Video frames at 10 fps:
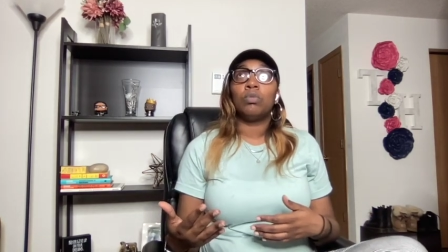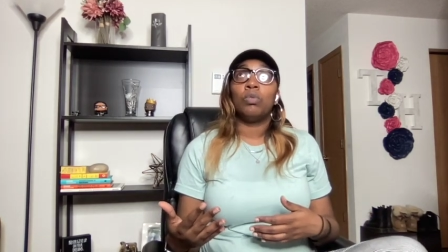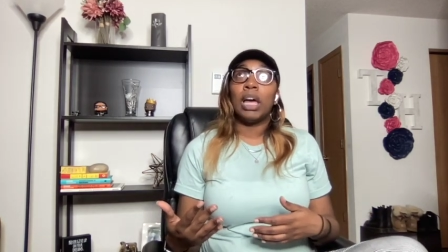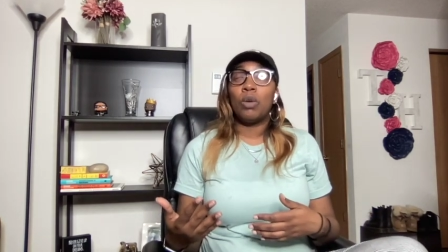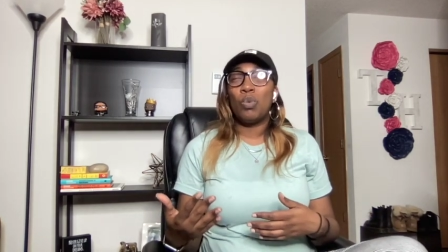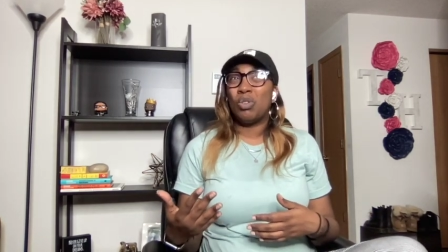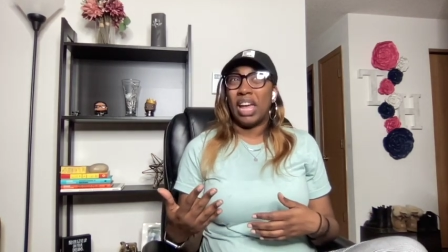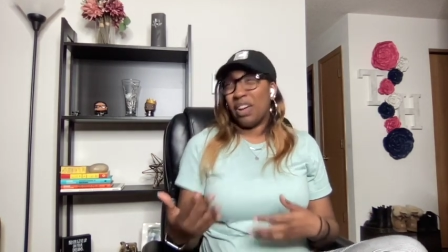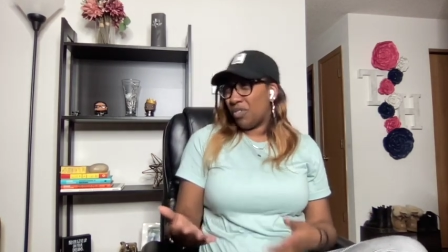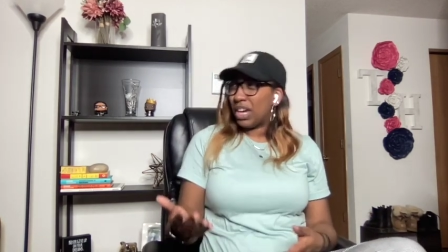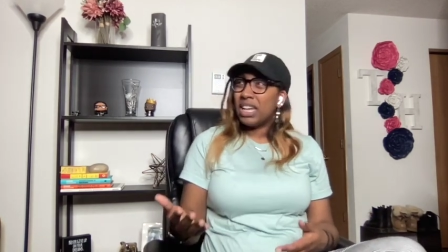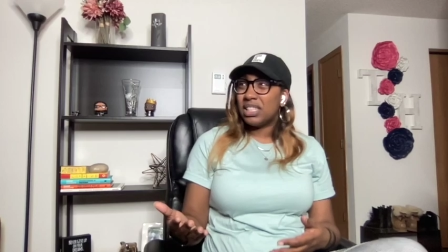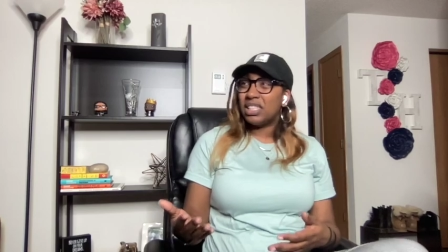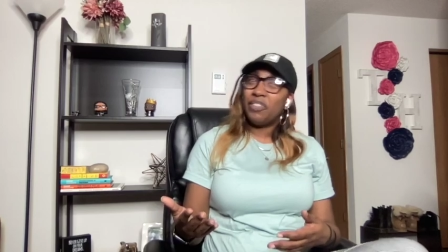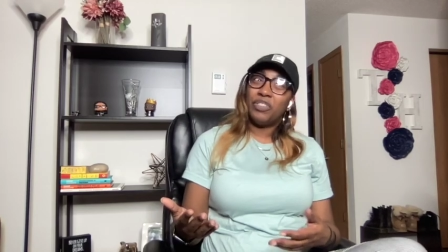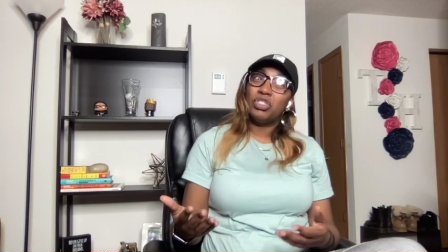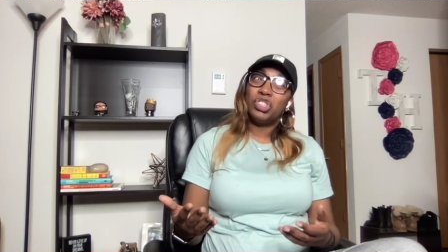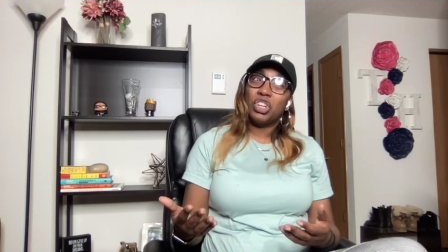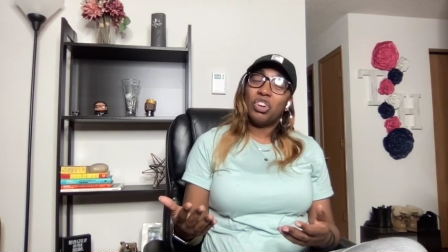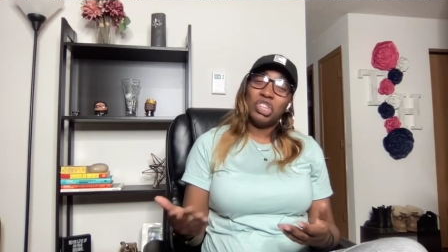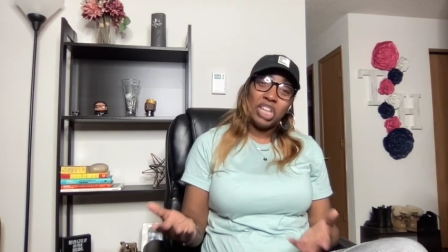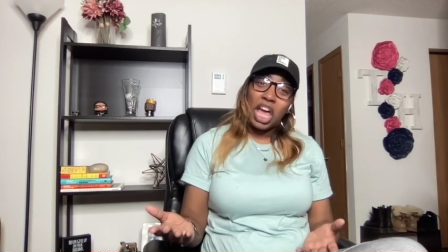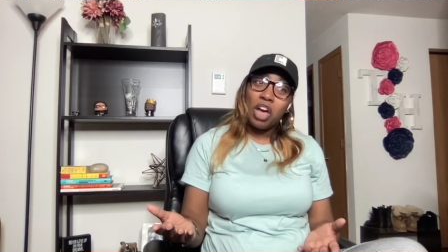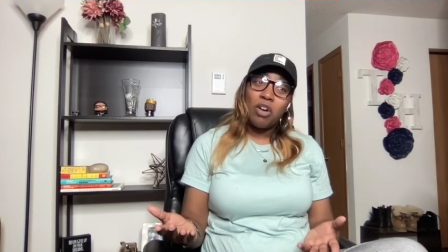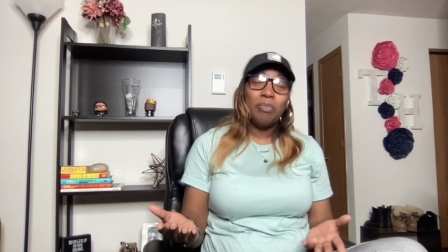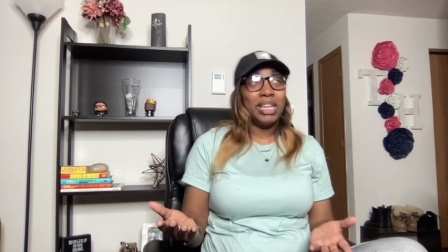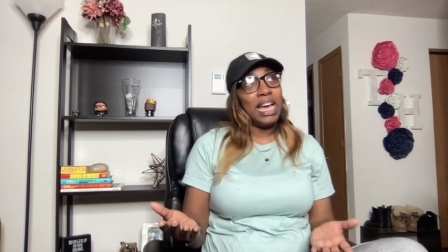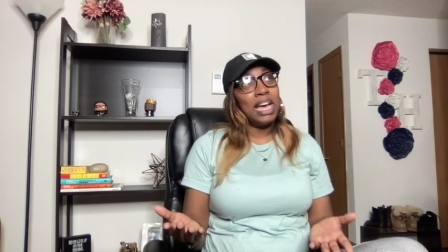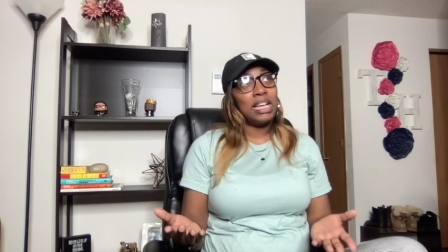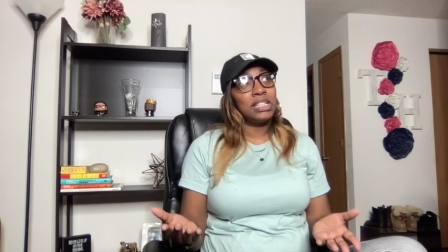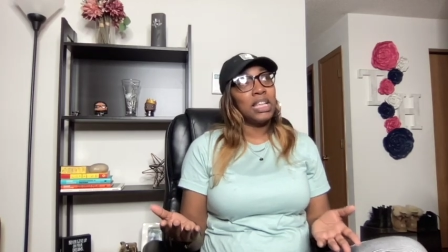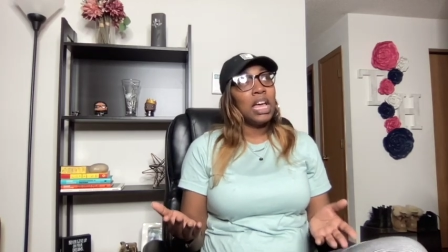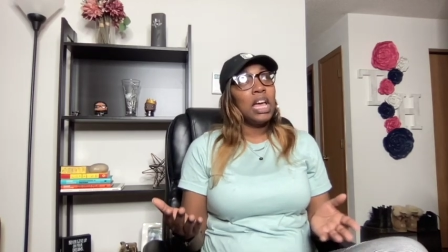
like, won't ever kind of see a future, you know, because,